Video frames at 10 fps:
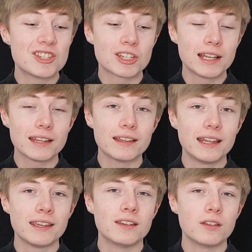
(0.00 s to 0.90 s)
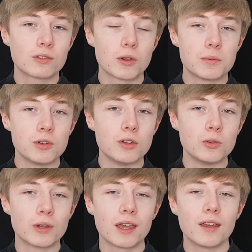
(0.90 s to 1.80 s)
click the link in the description and
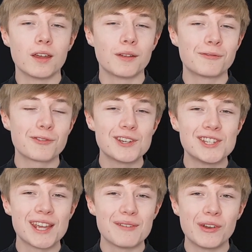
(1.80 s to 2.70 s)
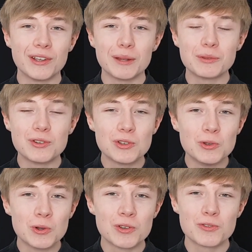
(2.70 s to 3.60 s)
you'll get a free share valued up to
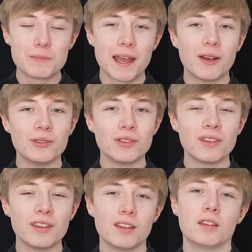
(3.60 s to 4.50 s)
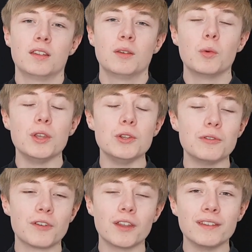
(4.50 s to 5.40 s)
£200 when you
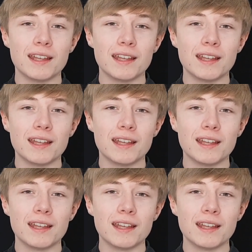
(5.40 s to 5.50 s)
fund the